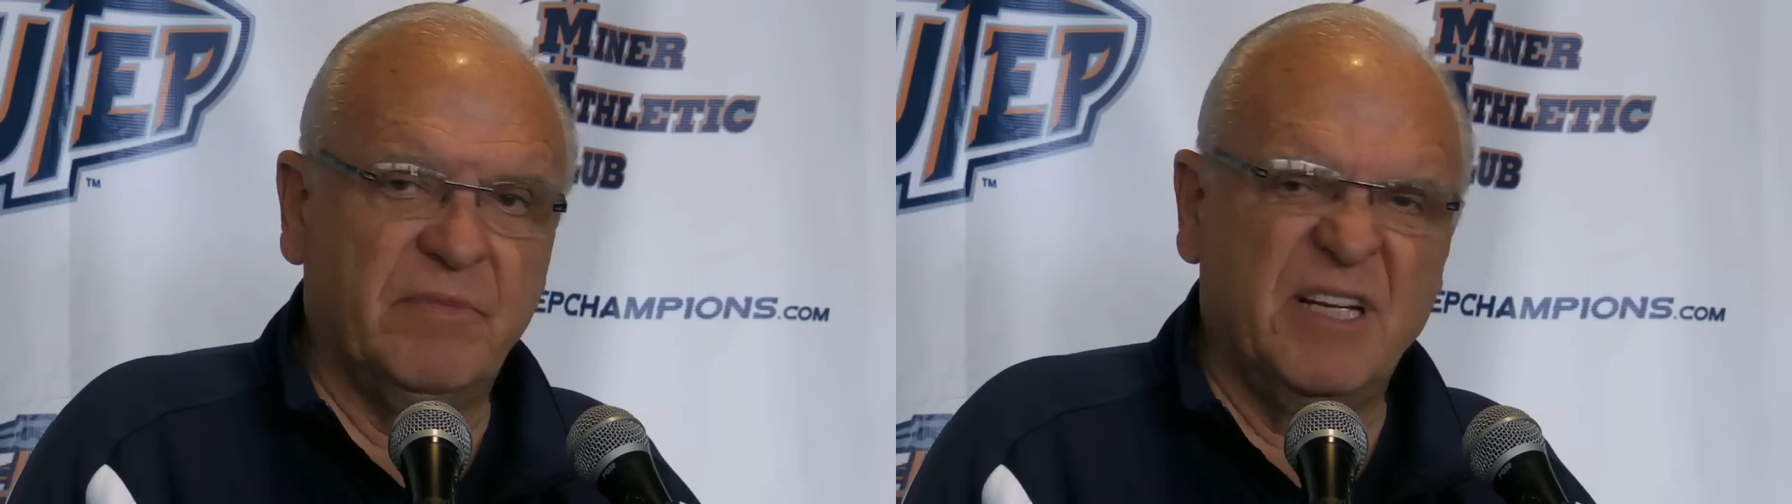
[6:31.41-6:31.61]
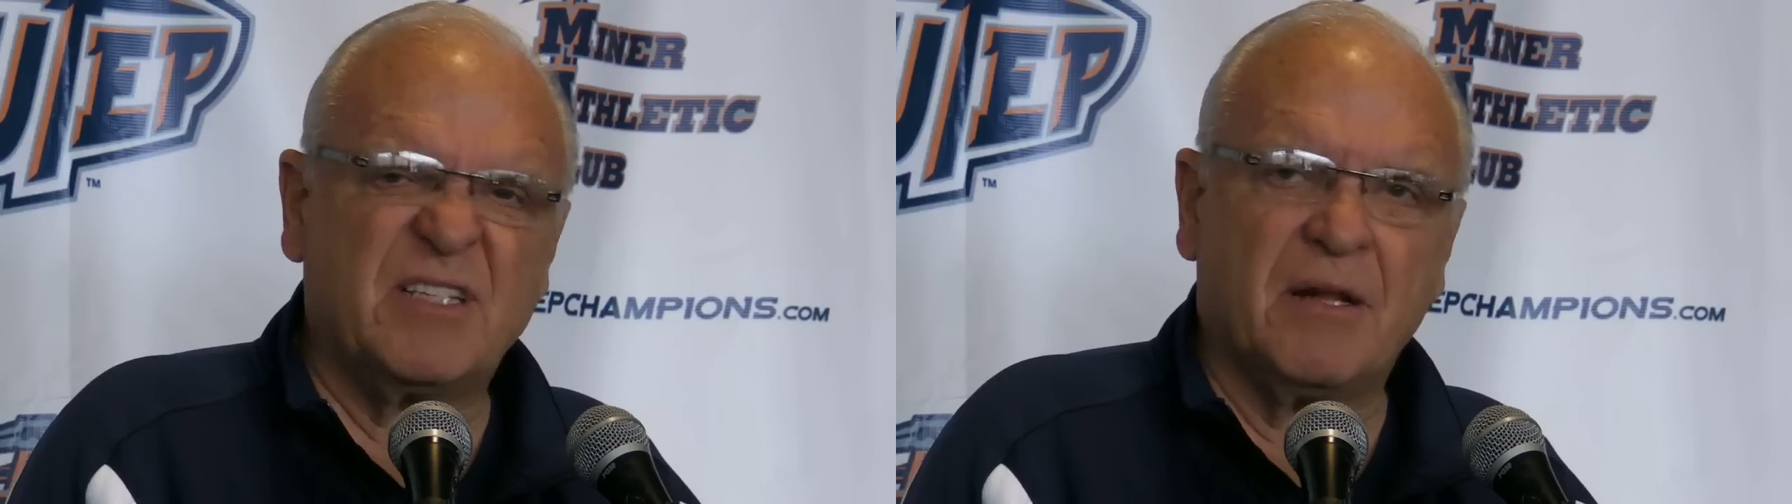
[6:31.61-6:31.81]

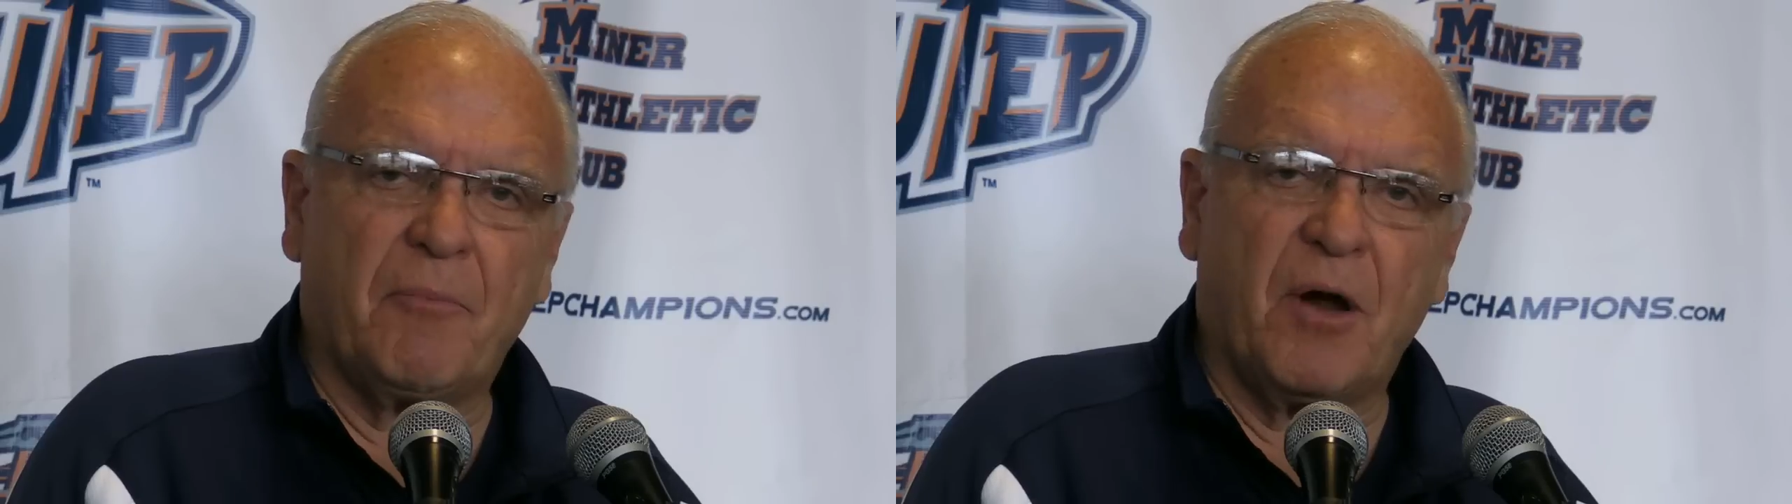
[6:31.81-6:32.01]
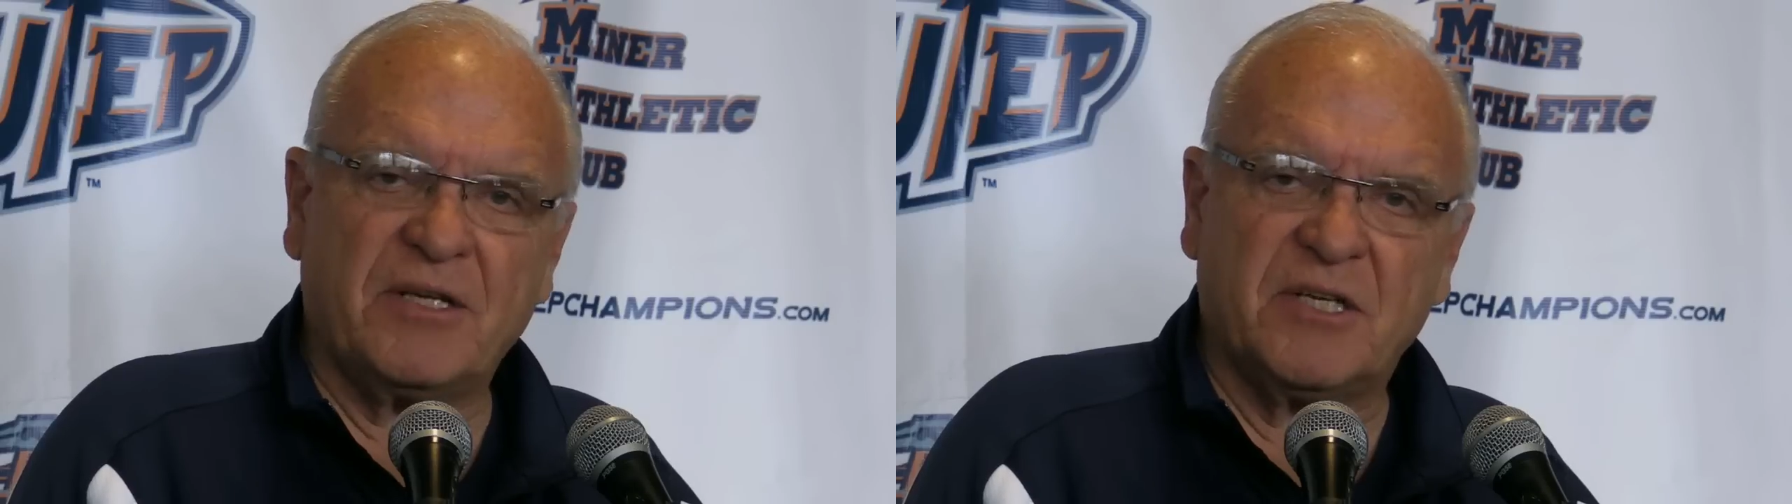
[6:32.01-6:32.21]
He's in the
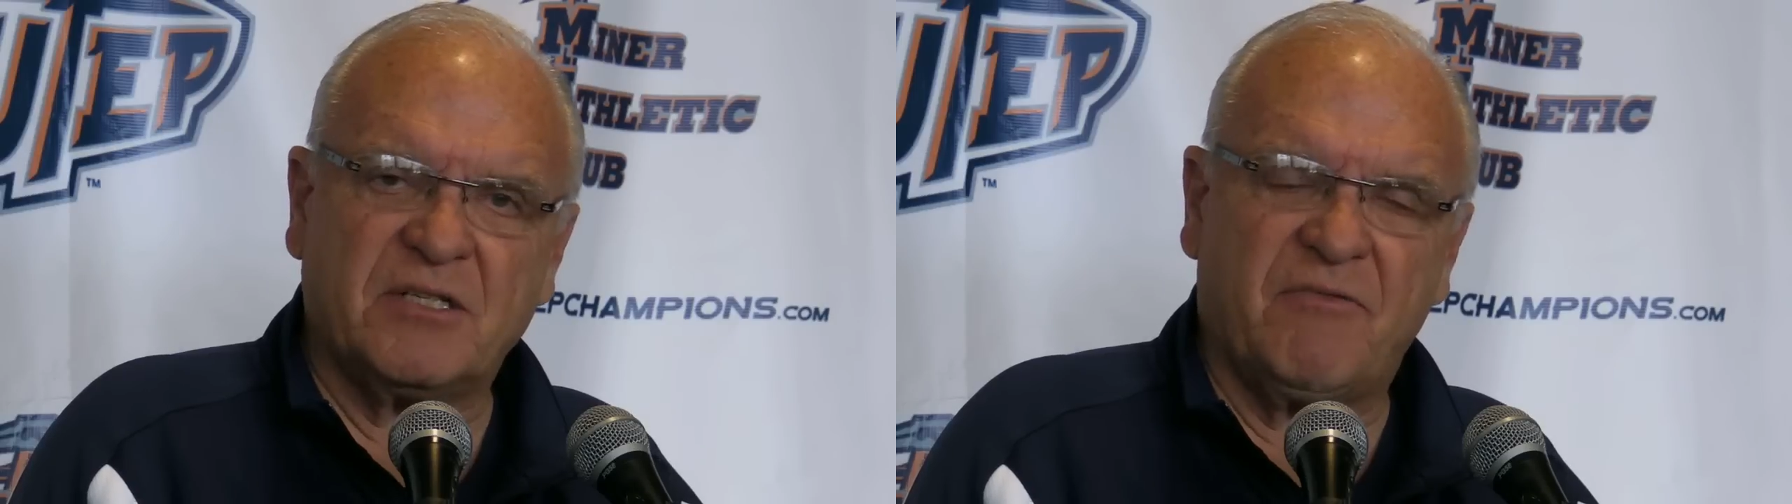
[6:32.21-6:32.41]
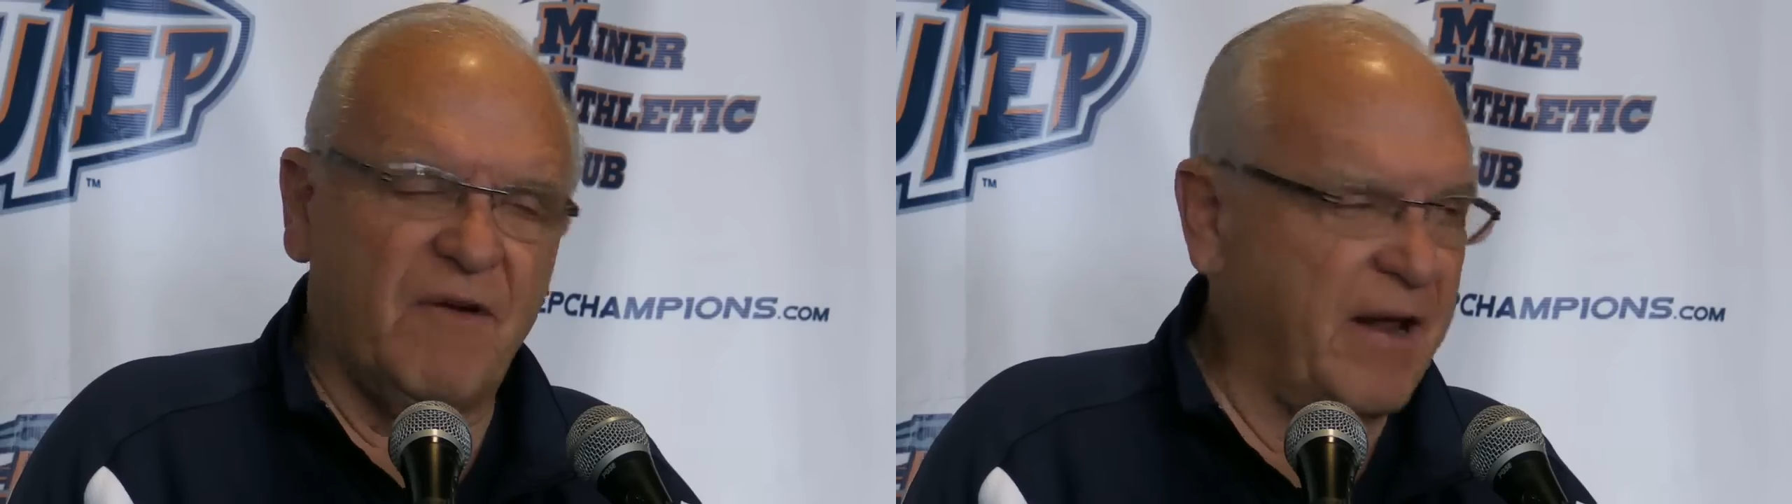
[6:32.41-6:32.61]

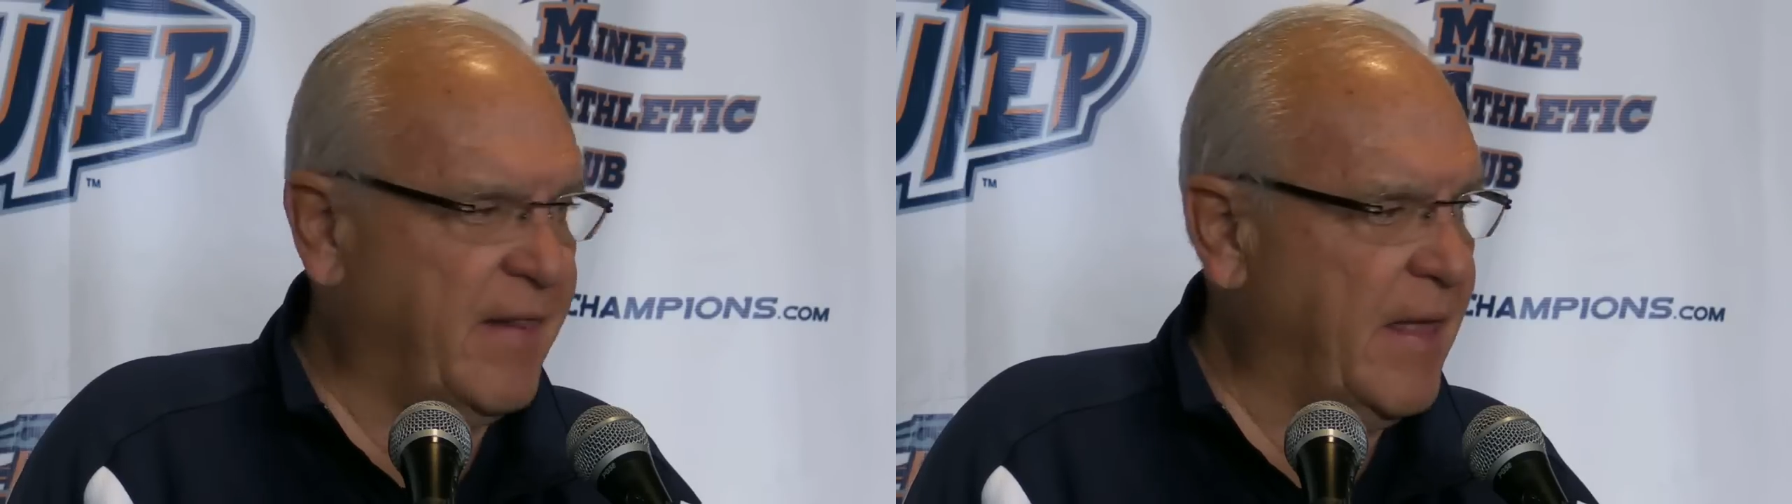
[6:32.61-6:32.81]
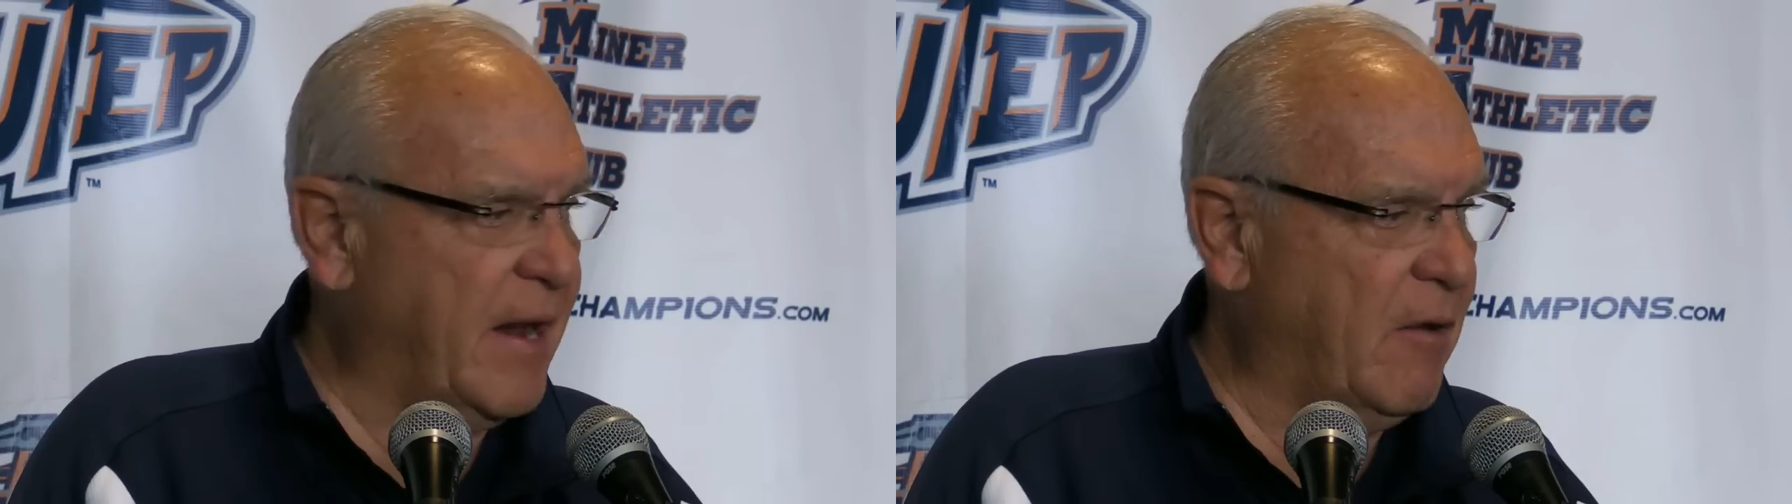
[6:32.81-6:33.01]
process of
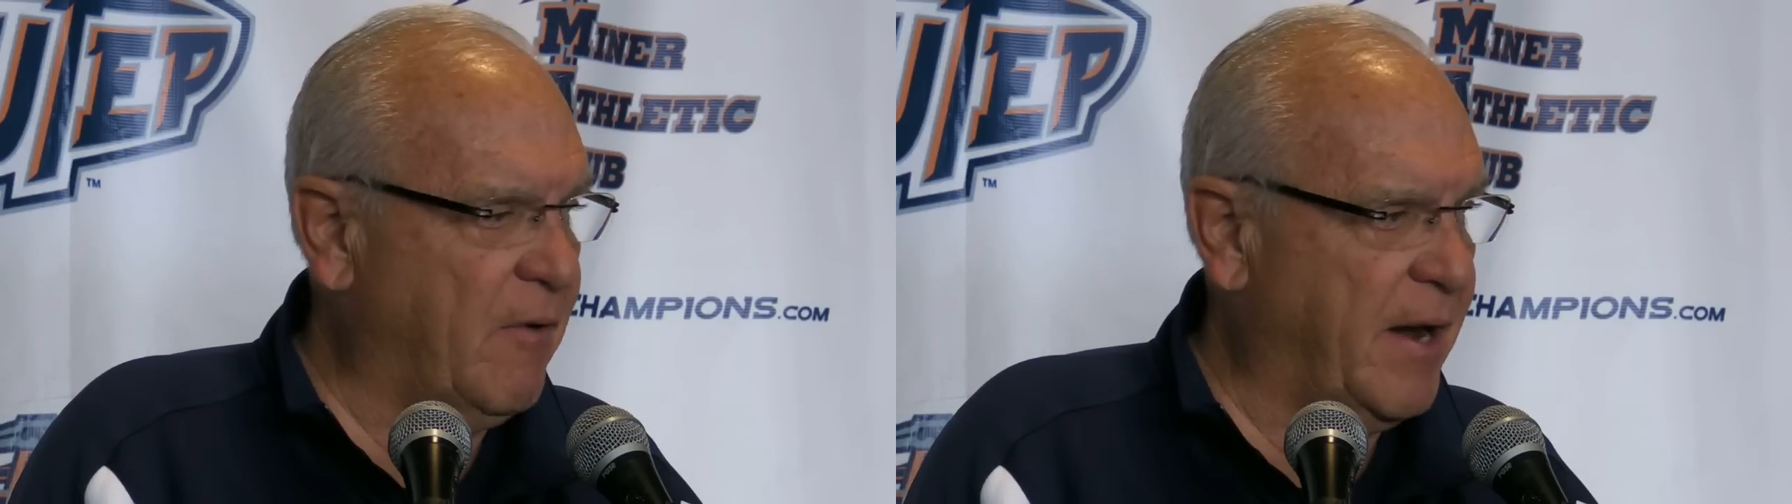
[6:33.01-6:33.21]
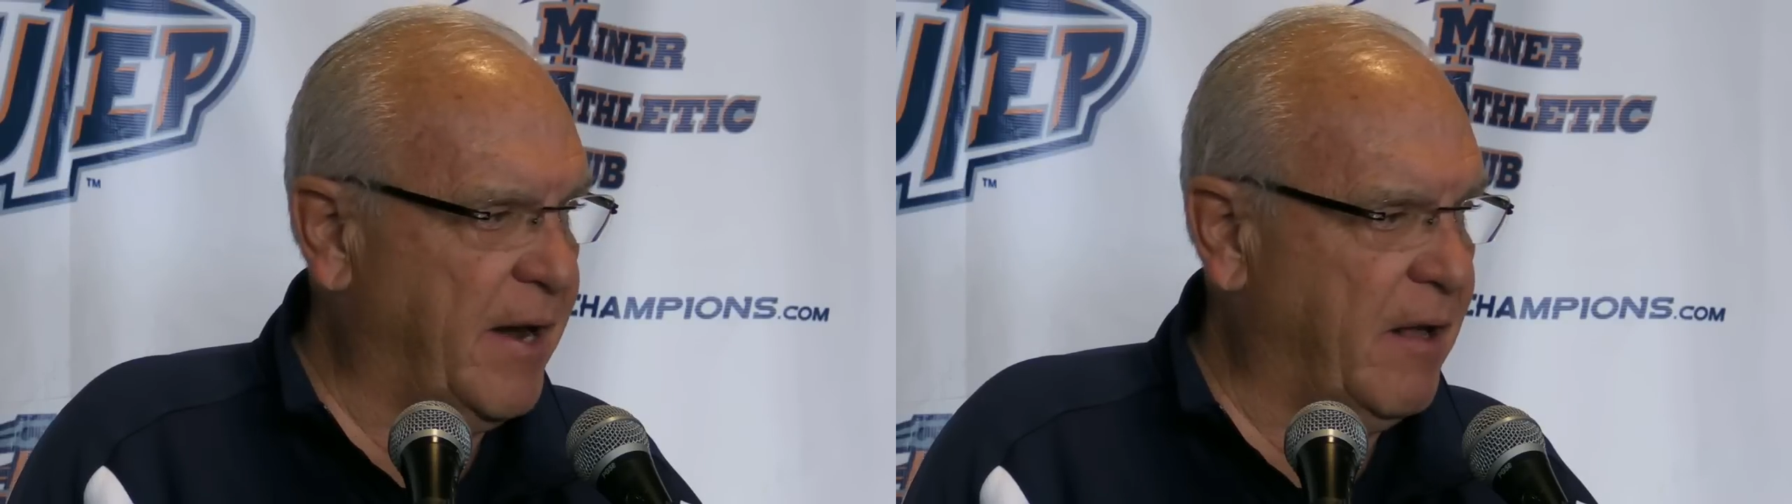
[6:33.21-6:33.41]
finding that out
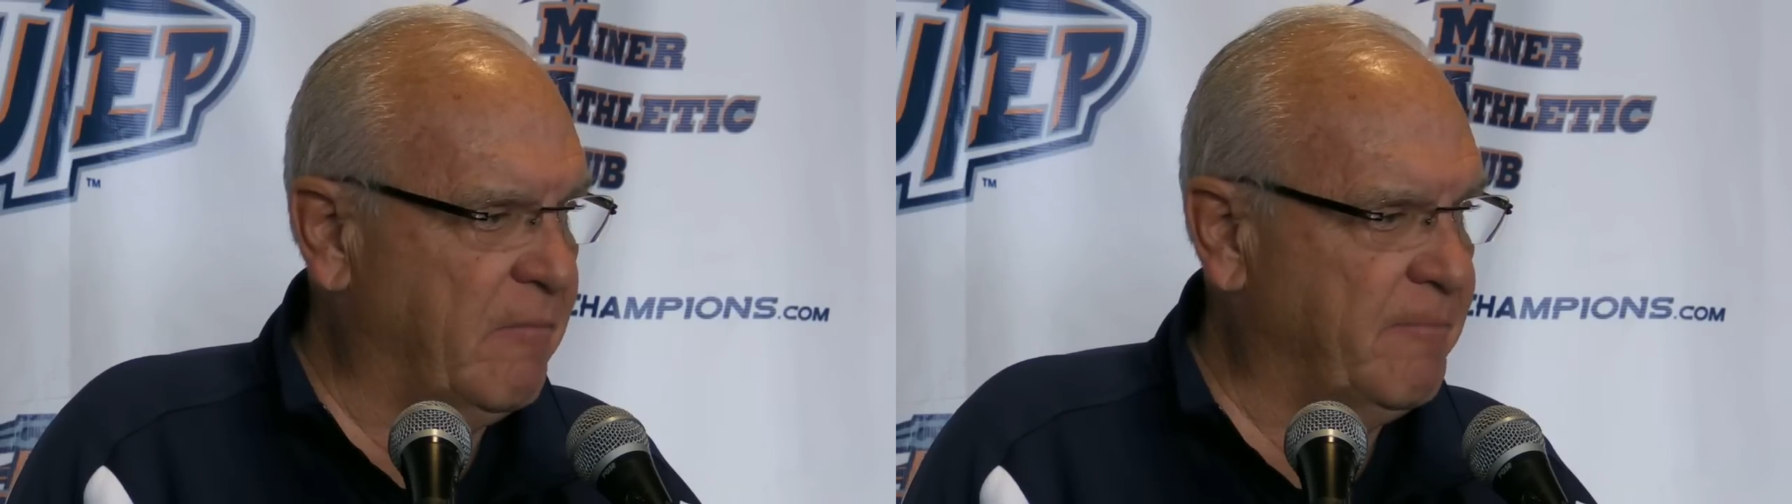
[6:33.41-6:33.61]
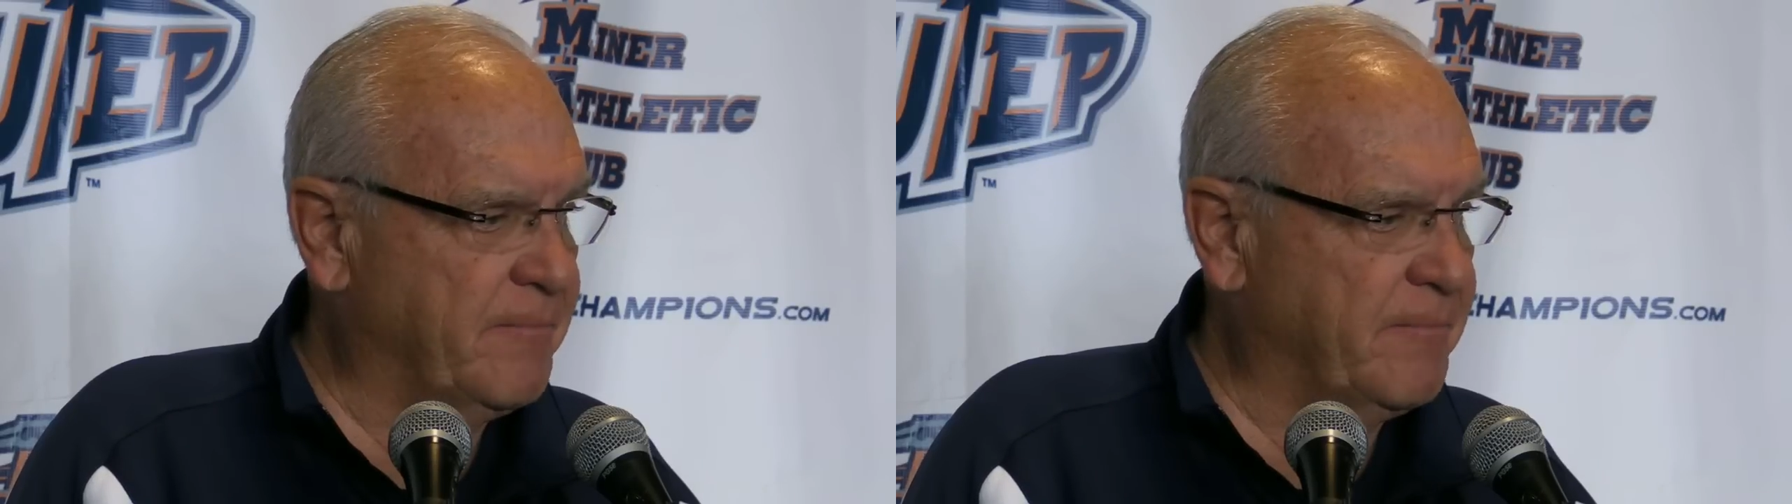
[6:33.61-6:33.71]
right now.